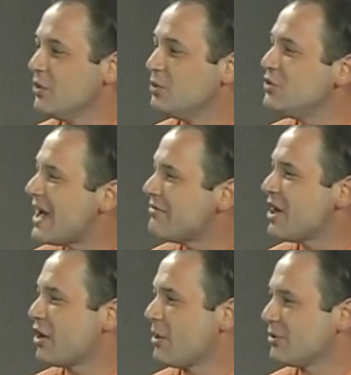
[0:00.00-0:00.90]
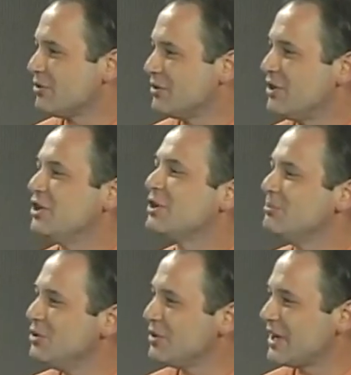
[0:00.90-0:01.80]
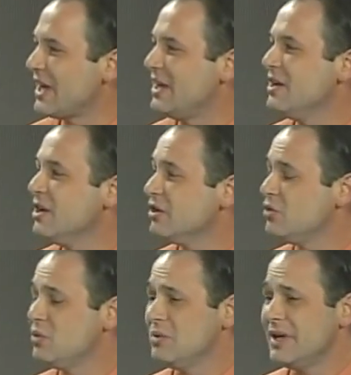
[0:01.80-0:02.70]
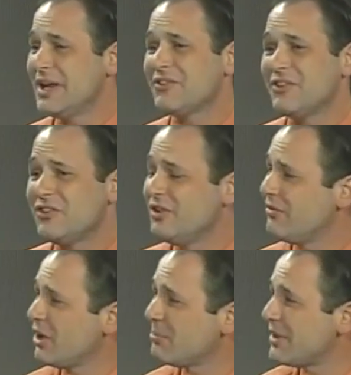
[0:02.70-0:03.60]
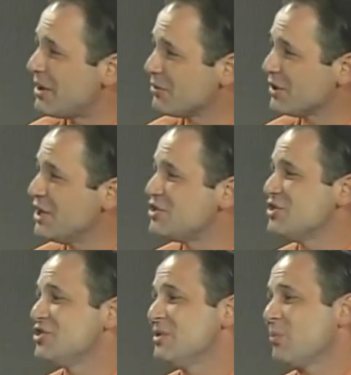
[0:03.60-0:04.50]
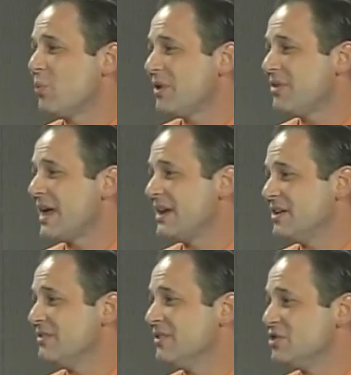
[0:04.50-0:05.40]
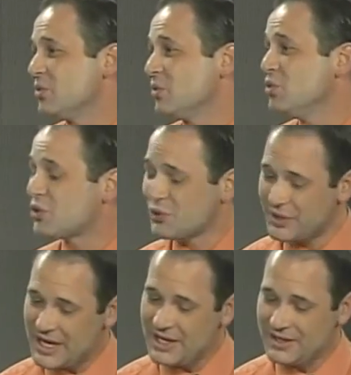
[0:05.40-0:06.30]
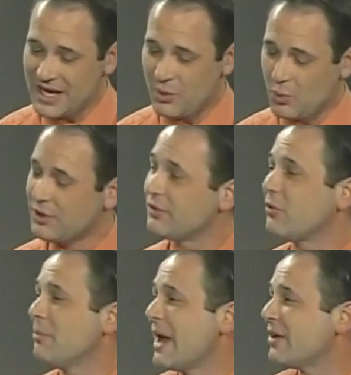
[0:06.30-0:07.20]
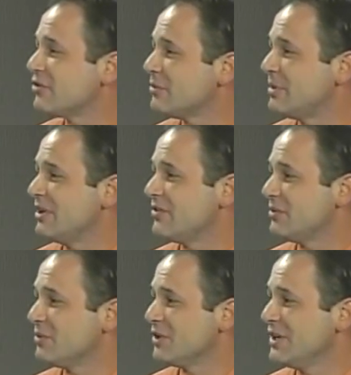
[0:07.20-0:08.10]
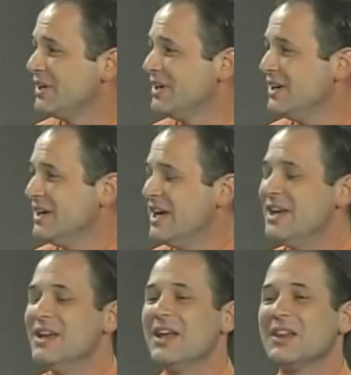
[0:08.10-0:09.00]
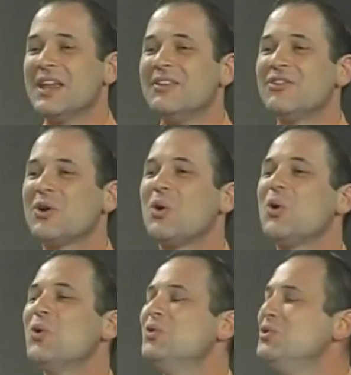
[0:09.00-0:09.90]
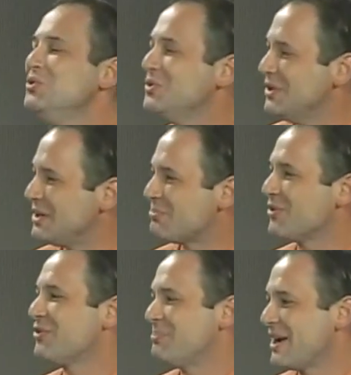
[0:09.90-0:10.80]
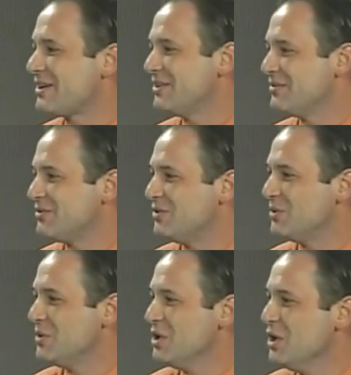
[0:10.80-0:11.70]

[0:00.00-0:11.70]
when you have that opportunity to communicate, to, in essence, develop that relationship with that individual who created that wonderful masterpiece. It lends a whole new unique perspective to